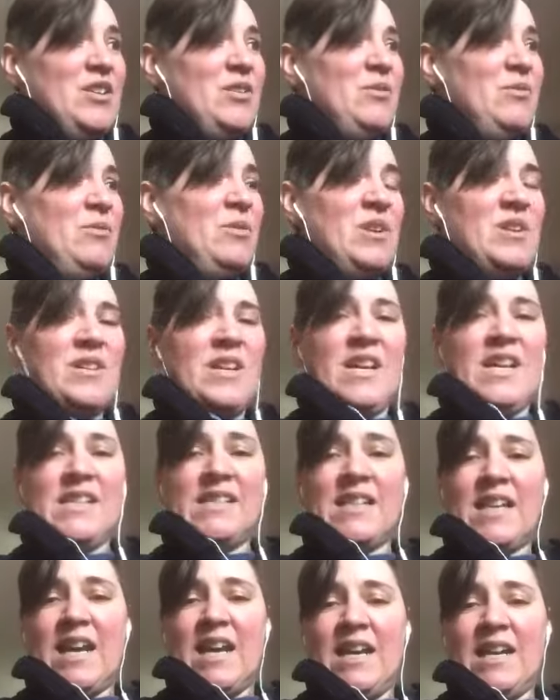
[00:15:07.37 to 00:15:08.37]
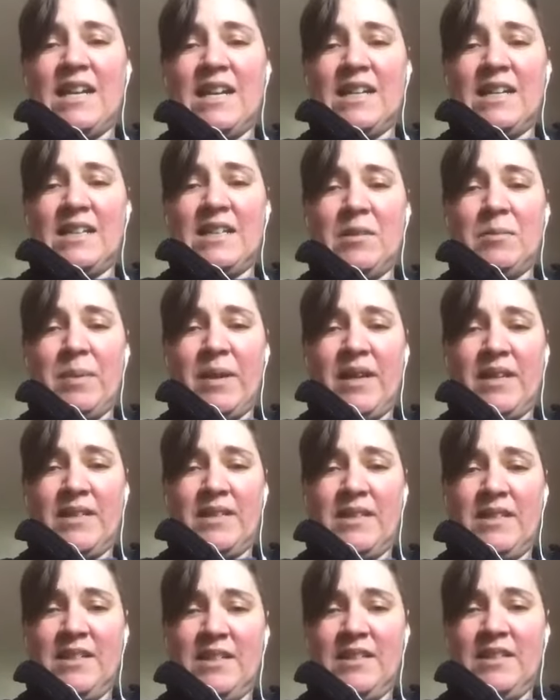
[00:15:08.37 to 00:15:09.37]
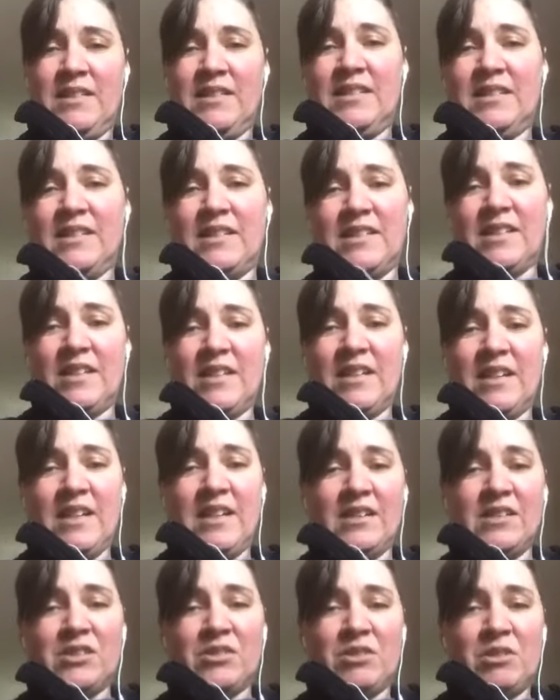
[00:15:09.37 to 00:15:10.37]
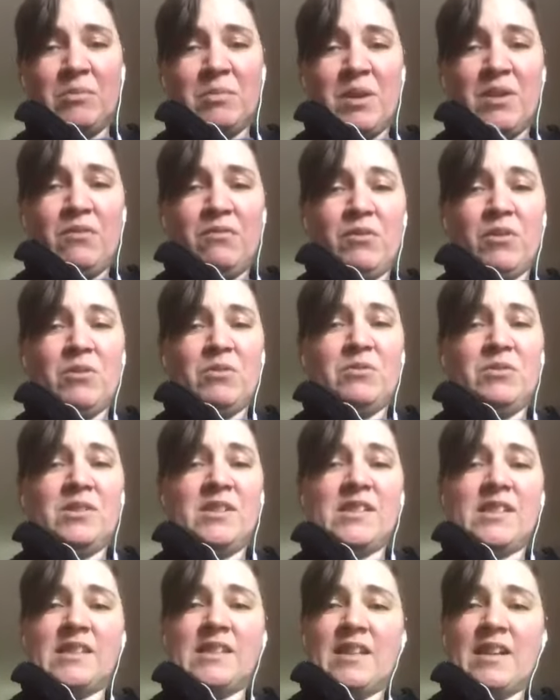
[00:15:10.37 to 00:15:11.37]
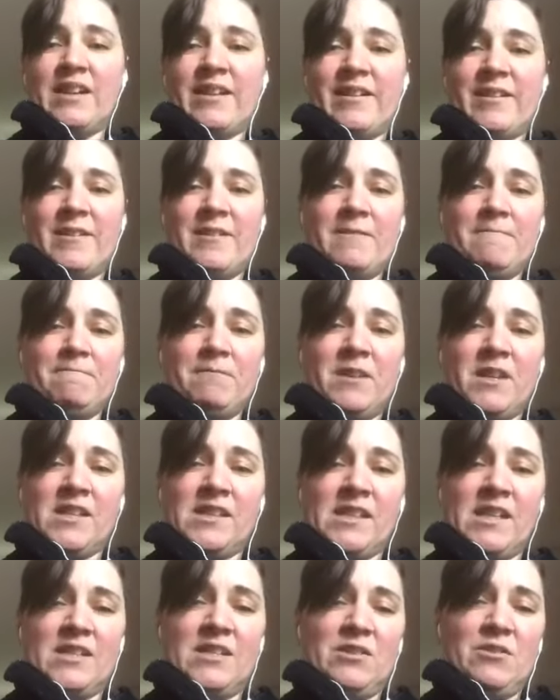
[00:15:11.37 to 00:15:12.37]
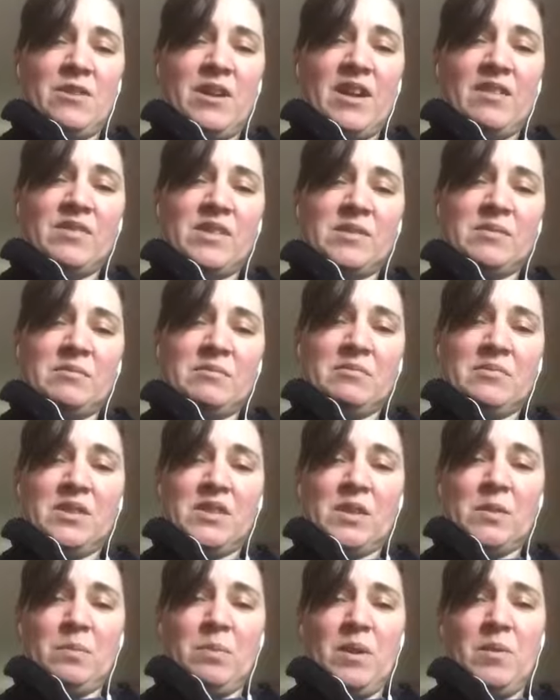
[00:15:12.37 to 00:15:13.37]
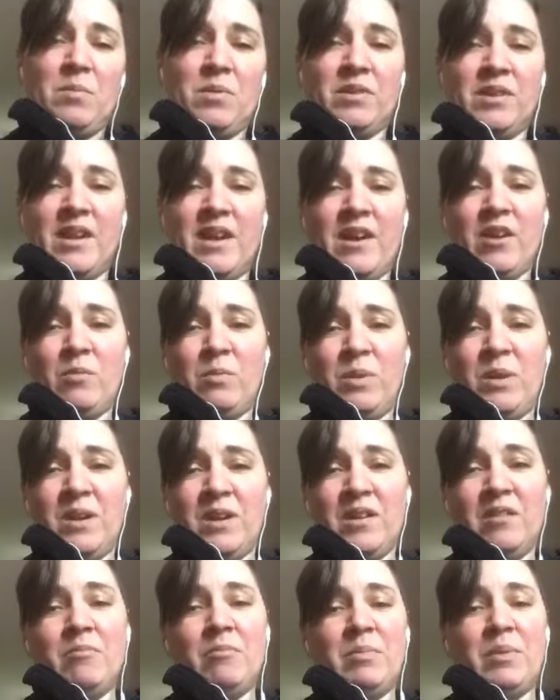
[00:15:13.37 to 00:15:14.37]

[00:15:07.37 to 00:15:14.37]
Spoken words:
Well, guys, I got to get back to answering my phones because I do have some people to help here.